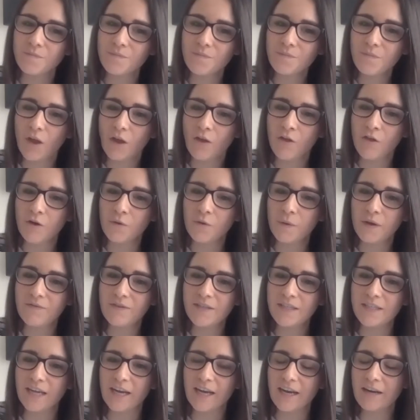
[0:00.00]
that we've
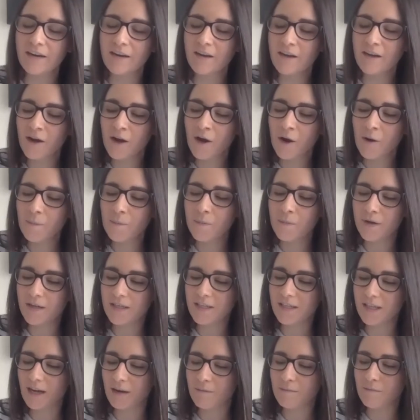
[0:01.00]
seen. But
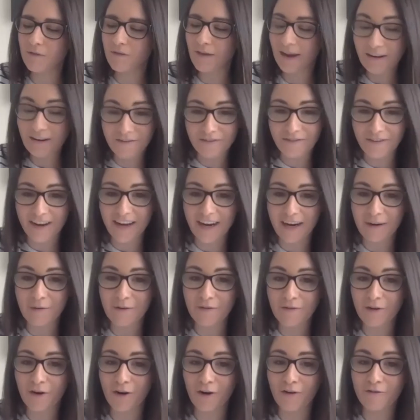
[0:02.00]
thankfully,
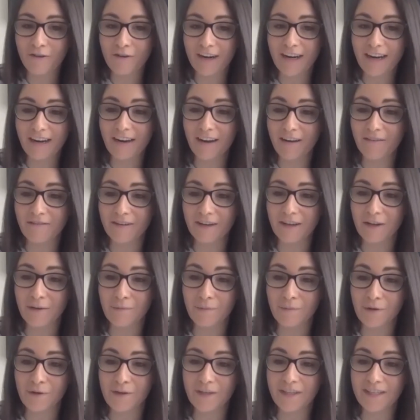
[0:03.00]
we've got a really lovely
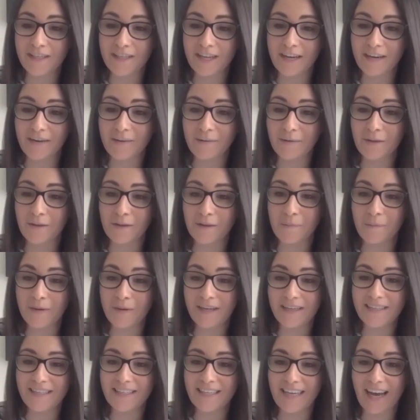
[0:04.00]
community within the
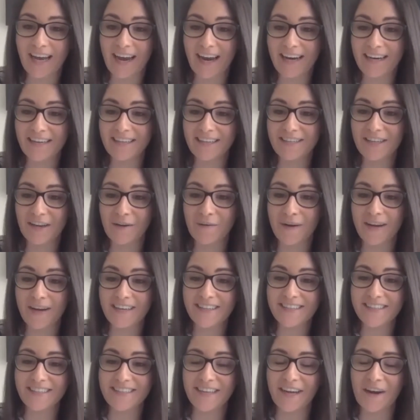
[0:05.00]
BCA. So
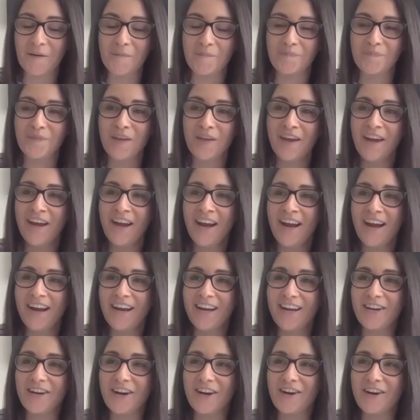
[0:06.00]
it's the
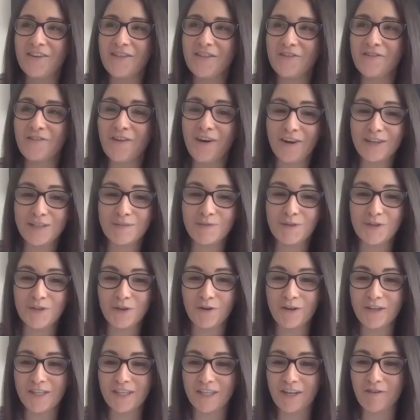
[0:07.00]
vast
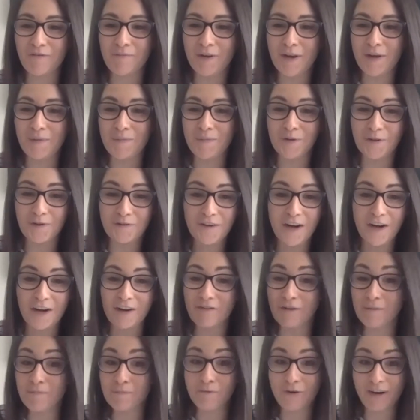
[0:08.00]
majority of people have kind
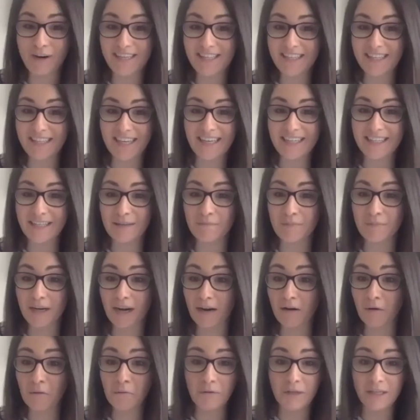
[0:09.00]
of embraced this and been
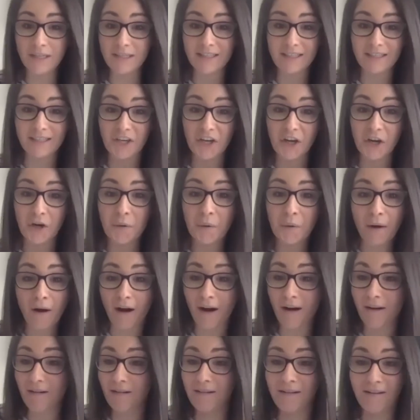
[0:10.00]
like, oh, this is new.
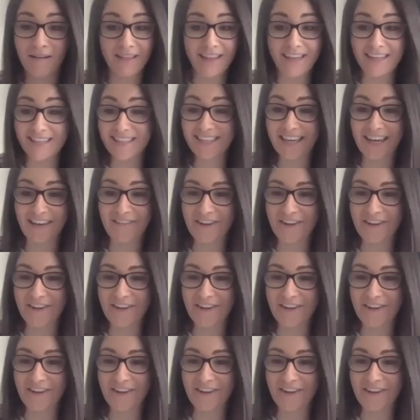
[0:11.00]
Let's give it a